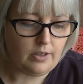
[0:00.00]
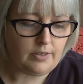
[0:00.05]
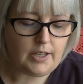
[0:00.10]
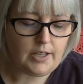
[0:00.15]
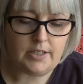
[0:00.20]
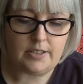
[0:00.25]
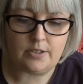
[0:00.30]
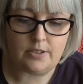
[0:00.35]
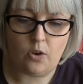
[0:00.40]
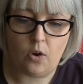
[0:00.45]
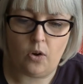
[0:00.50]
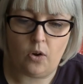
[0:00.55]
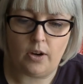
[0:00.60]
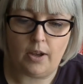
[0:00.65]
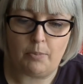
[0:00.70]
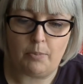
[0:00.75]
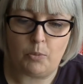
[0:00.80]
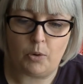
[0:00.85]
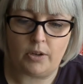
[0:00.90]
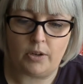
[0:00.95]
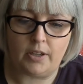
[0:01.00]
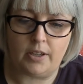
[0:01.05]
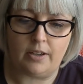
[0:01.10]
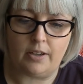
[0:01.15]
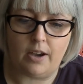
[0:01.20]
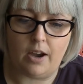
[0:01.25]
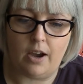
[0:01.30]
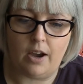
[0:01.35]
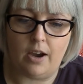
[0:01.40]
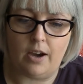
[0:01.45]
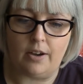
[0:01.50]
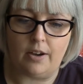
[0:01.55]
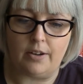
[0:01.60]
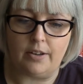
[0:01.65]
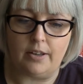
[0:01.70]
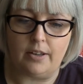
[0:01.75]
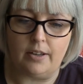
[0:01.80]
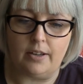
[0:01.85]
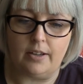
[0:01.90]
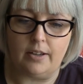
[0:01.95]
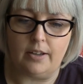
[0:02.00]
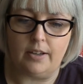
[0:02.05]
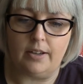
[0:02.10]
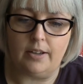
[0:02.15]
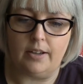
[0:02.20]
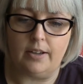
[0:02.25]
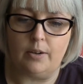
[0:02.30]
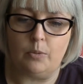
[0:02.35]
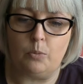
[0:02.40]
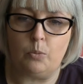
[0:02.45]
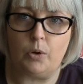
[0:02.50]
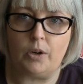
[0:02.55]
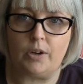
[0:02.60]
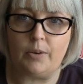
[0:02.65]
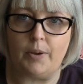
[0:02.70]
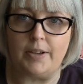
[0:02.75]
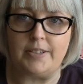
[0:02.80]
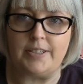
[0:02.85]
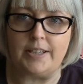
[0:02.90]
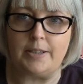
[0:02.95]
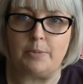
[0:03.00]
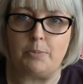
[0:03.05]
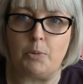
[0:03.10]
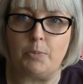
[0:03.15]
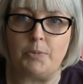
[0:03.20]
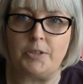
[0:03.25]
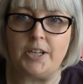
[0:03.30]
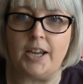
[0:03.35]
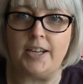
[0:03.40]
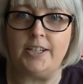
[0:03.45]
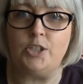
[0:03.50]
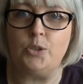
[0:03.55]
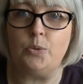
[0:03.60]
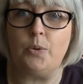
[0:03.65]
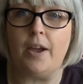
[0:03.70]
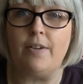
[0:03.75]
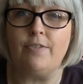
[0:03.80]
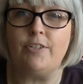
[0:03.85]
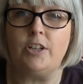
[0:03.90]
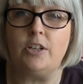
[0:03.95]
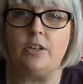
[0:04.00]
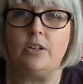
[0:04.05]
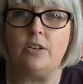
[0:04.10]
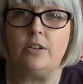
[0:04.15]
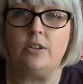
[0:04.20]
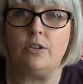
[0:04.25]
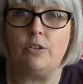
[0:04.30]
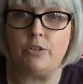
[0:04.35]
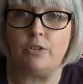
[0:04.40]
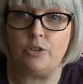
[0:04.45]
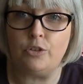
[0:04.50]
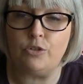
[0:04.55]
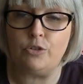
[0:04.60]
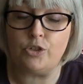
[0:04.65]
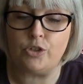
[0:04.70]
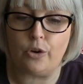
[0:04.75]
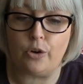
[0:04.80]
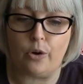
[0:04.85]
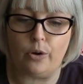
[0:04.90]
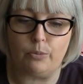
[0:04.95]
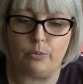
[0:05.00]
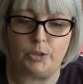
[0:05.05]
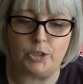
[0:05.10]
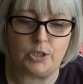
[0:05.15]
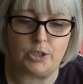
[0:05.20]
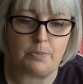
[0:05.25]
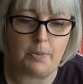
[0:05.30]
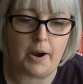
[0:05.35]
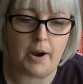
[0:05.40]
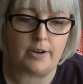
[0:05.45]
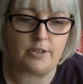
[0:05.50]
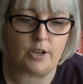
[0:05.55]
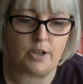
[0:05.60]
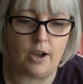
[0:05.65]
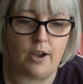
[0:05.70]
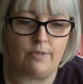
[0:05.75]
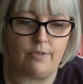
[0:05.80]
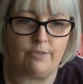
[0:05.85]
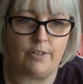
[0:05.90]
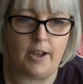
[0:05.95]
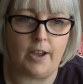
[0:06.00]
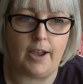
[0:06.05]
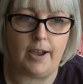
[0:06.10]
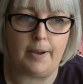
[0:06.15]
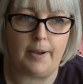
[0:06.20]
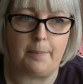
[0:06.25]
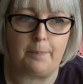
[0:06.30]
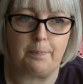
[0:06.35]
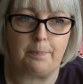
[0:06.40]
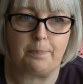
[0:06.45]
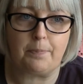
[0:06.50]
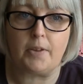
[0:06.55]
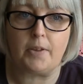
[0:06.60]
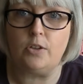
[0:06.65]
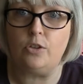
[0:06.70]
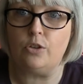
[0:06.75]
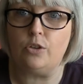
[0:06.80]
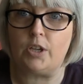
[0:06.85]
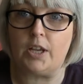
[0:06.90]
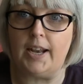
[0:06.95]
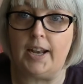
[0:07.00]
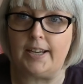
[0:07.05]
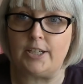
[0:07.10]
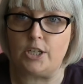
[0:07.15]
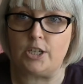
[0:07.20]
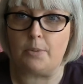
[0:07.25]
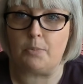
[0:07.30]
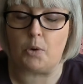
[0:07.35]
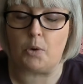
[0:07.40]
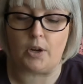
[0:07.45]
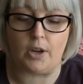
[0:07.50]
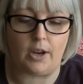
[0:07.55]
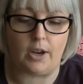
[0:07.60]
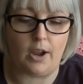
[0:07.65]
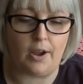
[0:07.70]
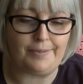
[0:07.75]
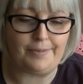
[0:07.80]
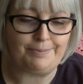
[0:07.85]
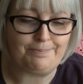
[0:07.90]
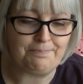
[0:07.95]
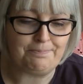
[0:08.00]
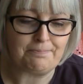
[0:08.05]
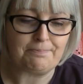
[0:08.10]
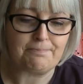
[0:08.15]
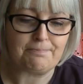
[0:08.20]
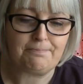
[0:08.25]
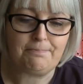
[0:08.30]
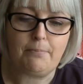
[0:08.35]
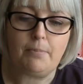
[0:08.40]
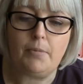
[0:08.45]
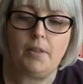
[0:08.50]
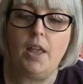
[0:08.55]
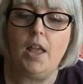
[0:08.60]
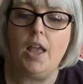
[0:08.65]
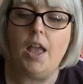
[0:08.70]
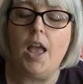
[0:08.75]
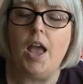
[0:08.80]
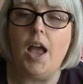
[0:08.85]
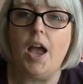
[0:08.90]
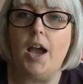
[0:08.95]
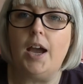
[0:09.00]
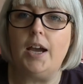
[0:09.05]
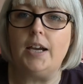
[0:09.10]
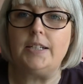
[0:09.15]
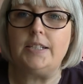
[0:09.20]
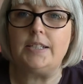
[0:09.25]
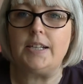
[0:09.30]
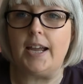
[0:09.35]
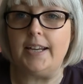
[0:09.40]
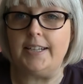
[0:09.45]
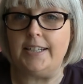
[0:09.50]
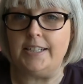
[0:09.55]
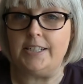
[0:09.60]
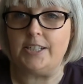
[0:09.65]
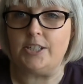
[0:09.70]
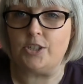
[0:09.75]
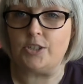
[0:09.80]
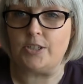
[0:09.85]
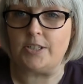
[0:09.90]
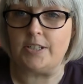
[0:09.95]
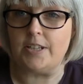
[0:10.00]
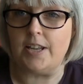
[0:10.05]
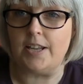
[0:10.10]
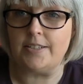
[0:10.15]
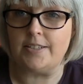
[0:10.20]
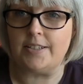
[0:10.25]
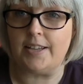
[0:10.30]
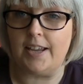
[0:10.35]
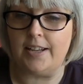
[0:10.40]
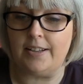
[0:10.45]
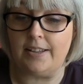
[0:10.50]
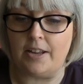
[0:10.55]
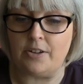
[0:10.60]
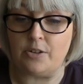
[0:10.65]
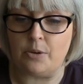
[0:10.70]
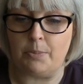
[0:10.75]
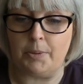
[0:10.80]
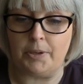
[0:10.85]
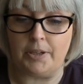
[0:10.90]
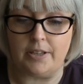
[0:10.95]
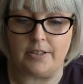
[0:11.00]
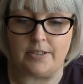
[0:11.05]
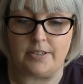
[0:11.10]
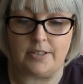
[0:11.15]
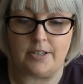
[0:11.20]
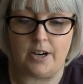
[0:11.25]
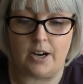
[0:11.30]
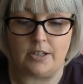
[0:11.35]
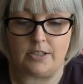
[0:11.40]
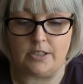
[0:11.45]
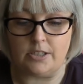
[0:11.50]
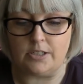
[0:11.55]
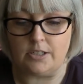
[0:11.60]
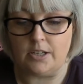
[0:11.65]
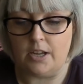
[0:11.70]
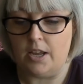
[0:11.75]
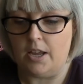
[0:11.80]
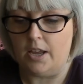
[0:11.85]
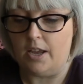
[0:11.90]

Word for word: that is all I'm working on work-wise at the moment. I do have another new shawl, which is part of a new collection I'm working on. And I need to just skin that up and get started.